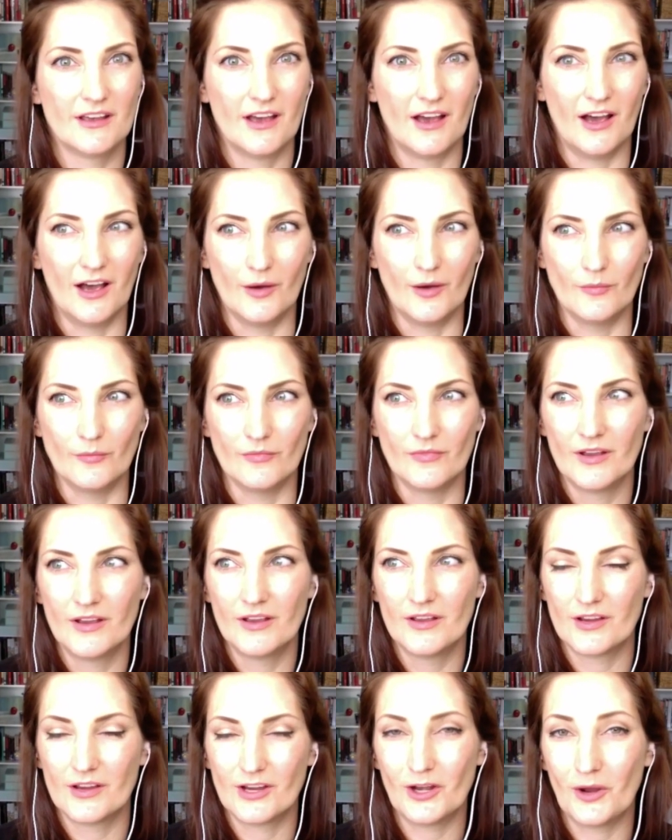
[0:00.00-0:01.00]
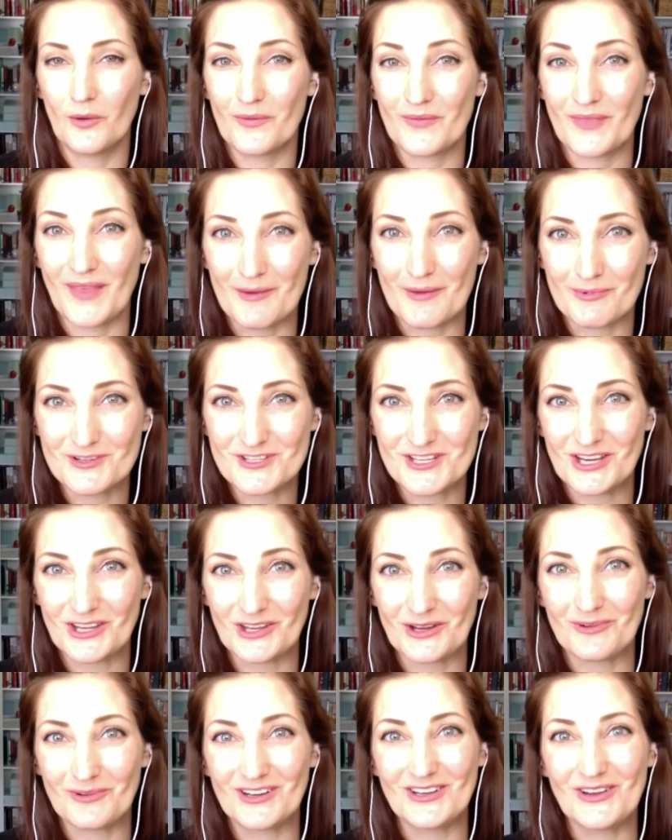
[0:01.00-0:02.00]
With that
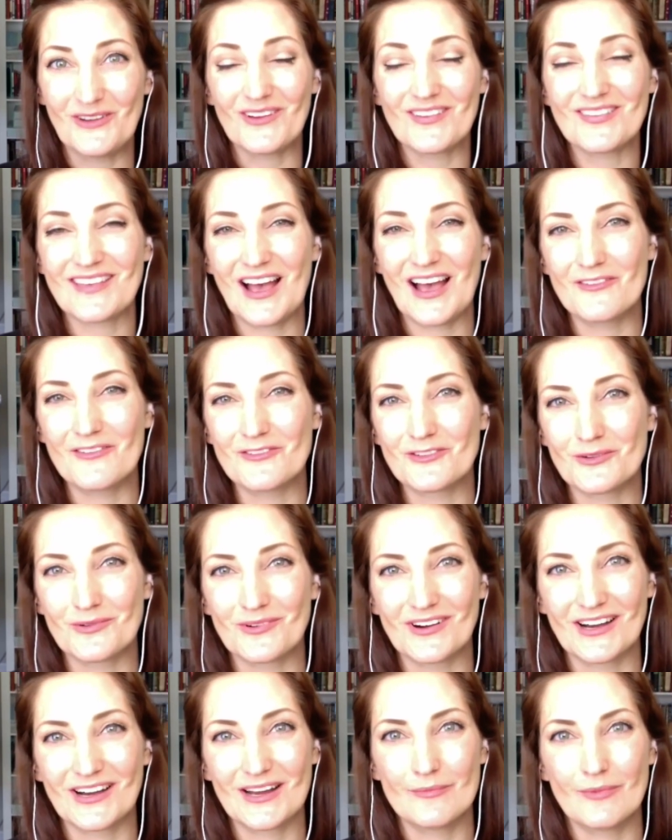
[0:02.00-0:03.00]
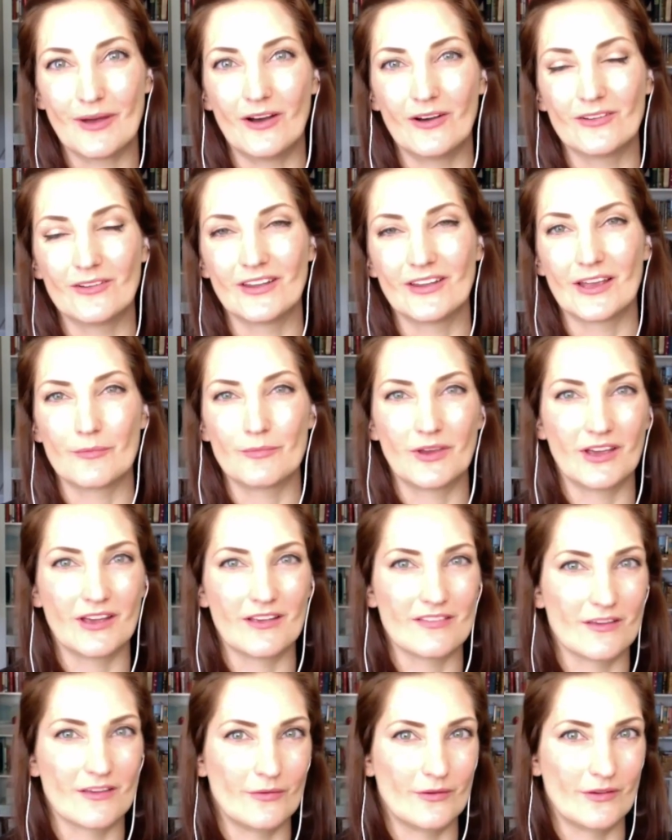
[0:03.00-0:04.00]
particular one, you also have to worry about, like,
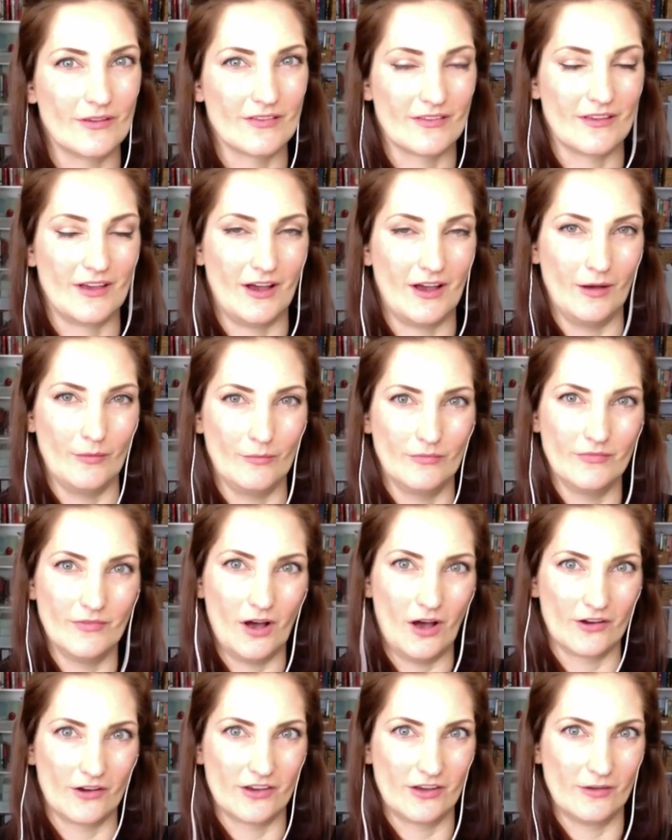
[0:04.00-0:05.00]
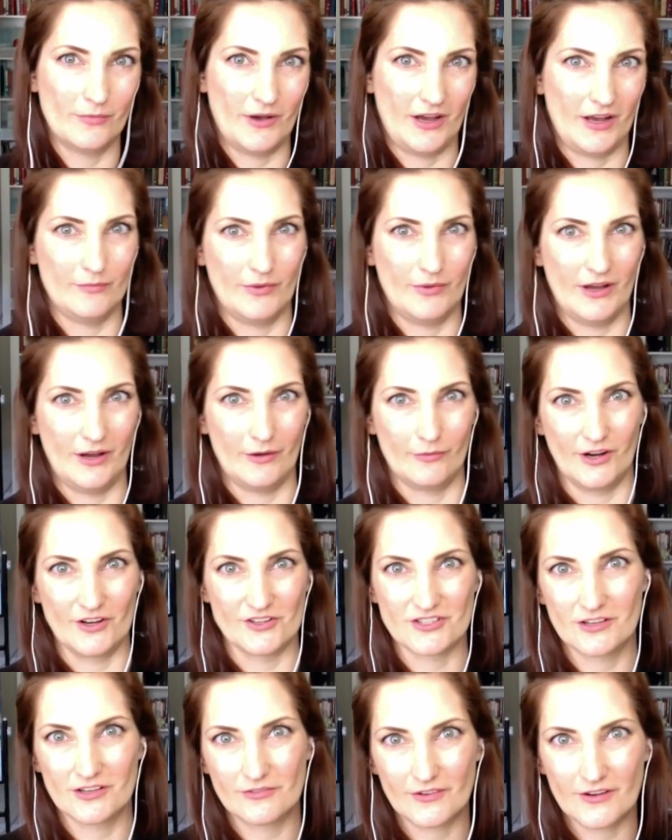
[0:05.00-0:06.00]
because it was occupied by
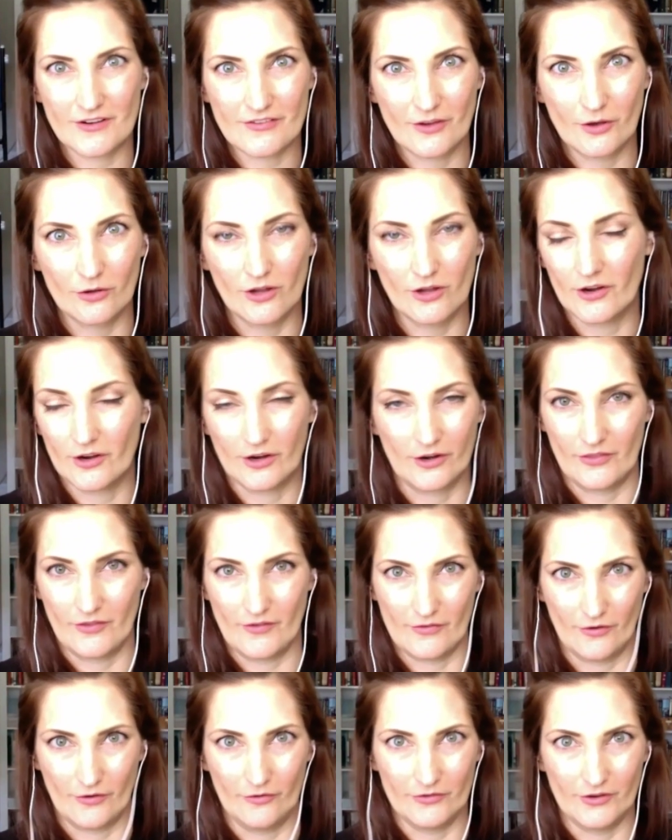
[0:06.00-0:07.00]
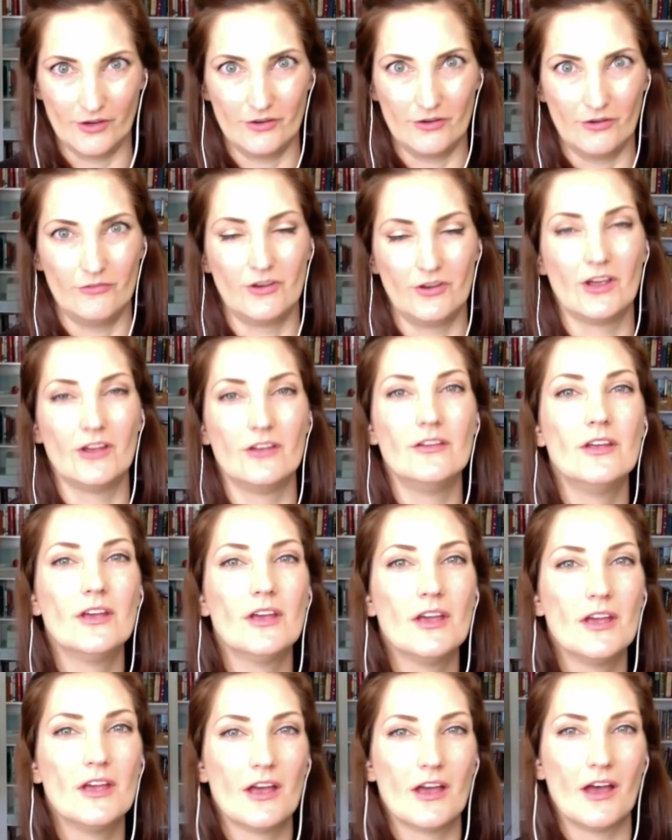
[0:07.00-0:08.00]
Russia for so long, or the Soviet Union,
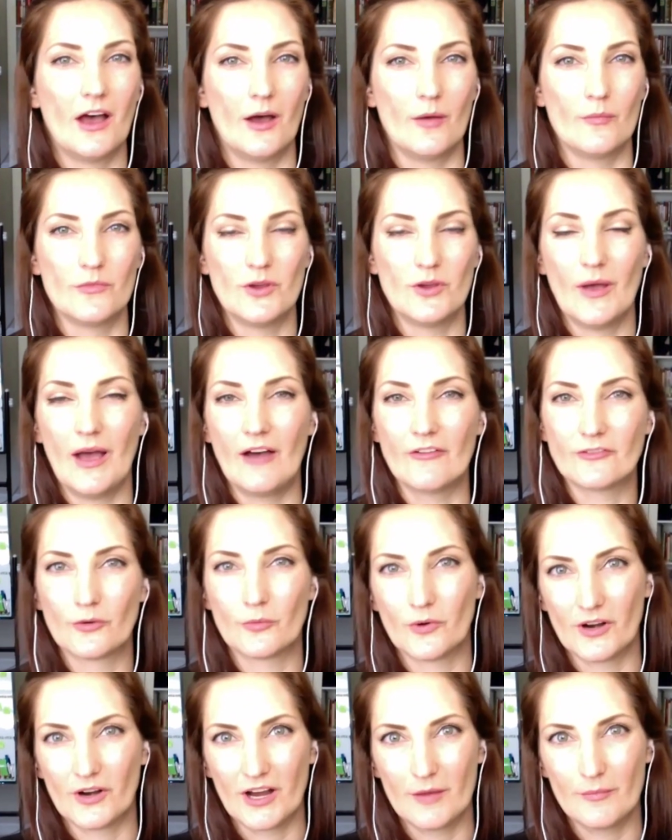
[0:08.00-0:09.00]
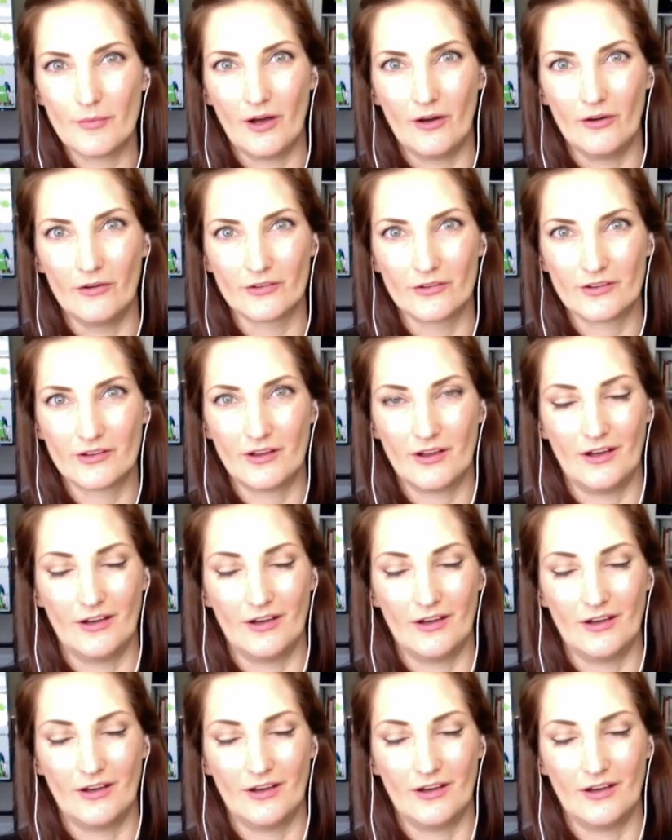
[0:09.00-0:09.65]
you have to worry about